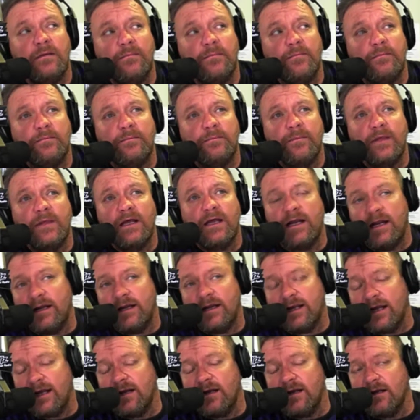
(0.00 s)

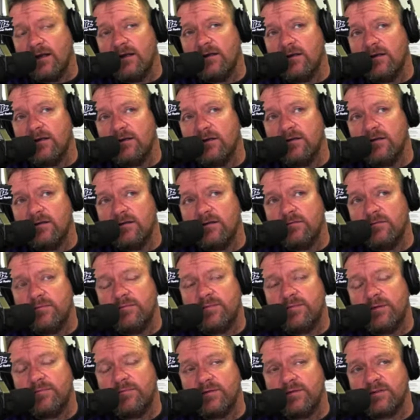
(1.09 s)
And again,
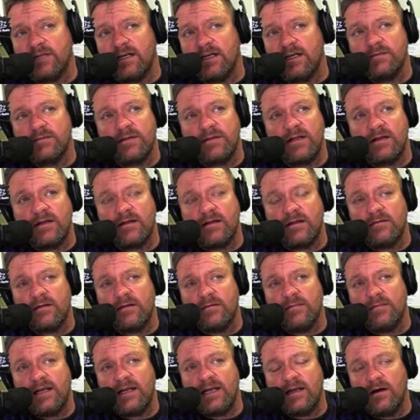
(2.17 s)
people saying to me
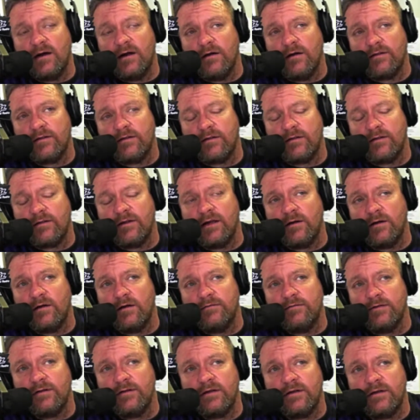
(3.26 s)
that the Mickey Arthur thing
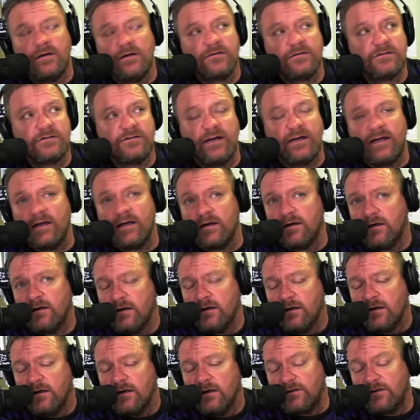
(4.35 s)
over the Australian
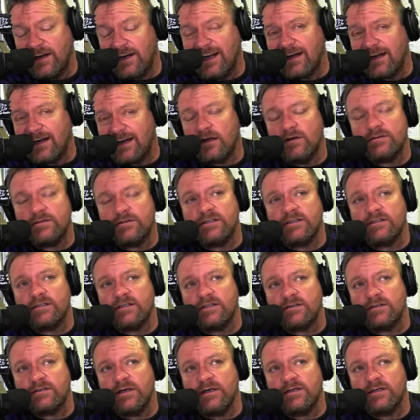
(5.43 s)
cricket coaching
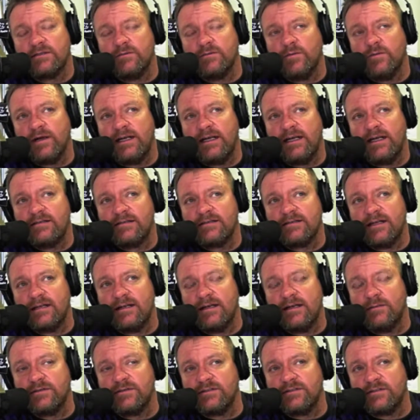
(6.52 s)
situation, where he
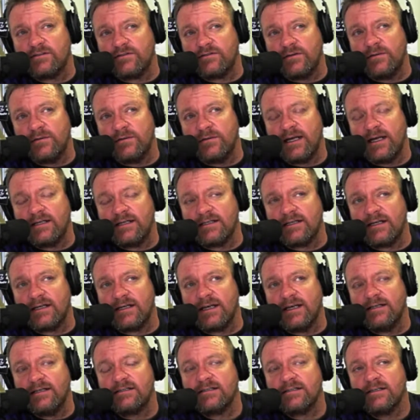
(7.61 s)
said that he was discriminated
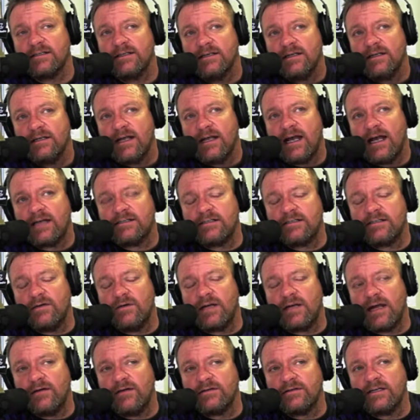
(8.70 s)
against,
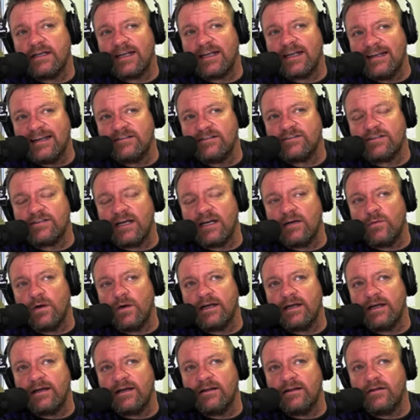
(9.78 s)
actually counted against Jake
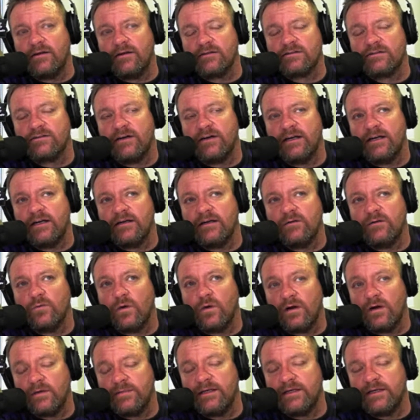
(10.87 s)
White getting the Australian
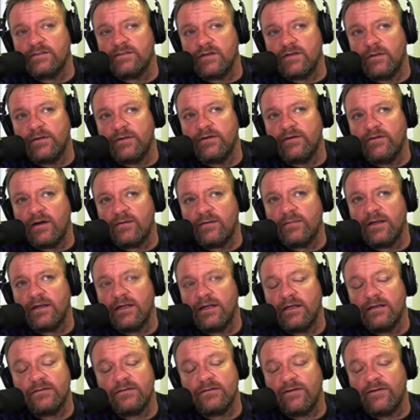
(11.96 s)
Wallabies job in
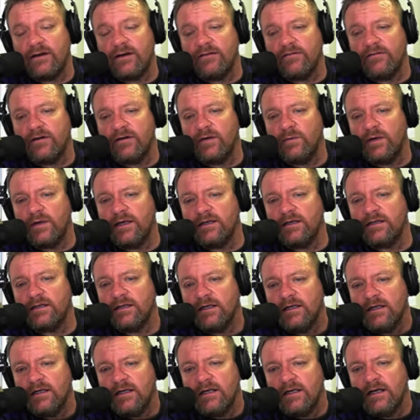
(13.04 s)
rugby. It's very, very weird.
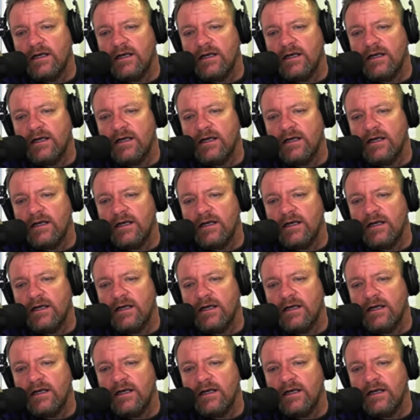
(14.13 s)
